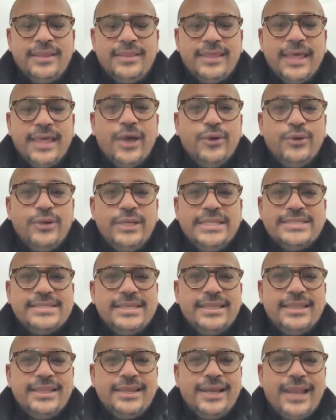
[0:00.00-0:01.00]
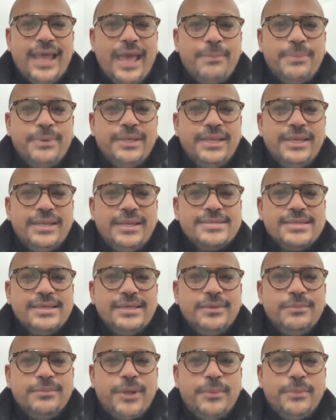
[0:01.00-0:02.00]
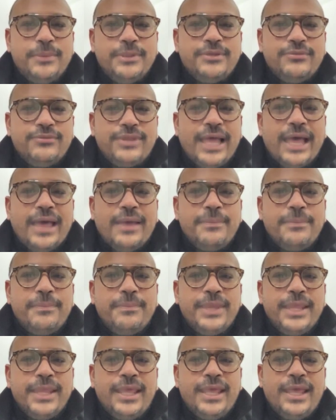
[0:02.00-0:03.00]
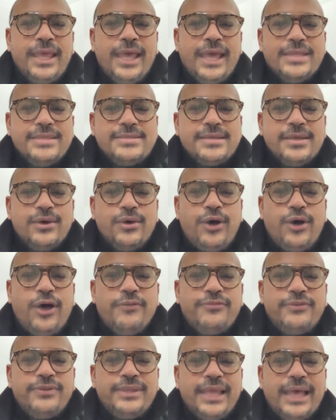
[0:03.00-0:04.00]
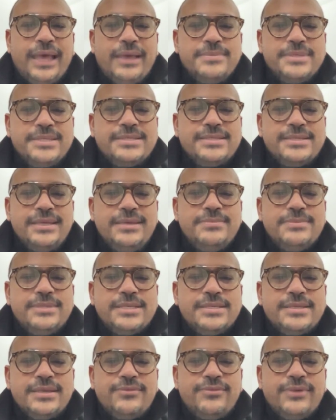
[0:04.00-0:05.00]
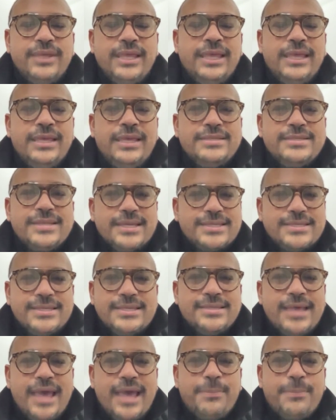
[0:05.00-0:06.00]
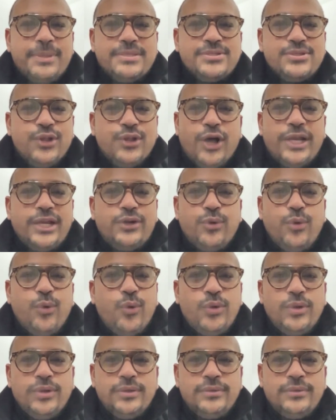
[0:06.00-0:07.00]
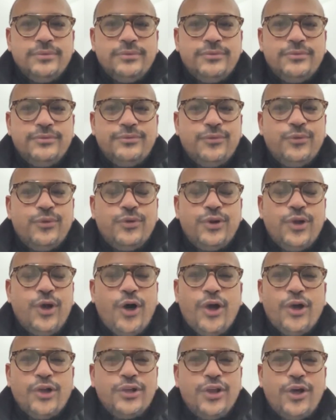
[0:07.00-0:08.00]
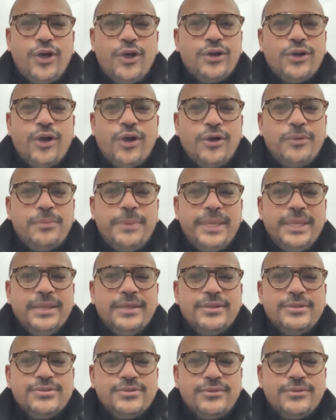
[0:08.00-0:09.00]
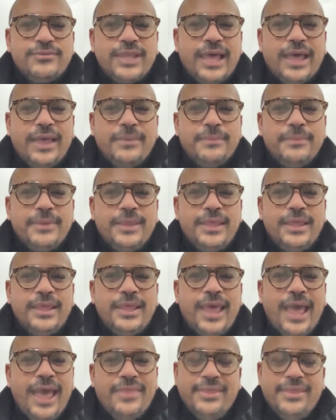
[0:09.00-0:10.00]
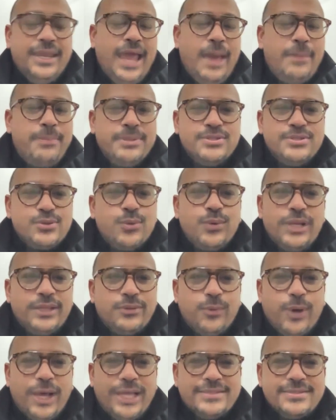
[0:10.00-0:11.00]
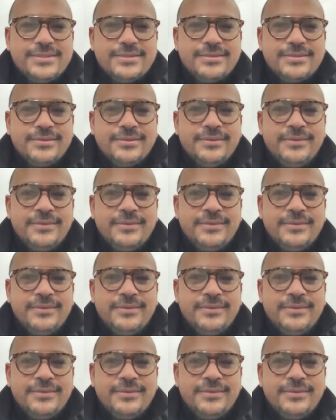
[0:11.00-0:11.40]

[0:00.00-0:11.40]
They only see that it happened in a single moment of time. And so oftentimes it seems as if success happens not at all for long, long, long periods of time, and then happens all at once,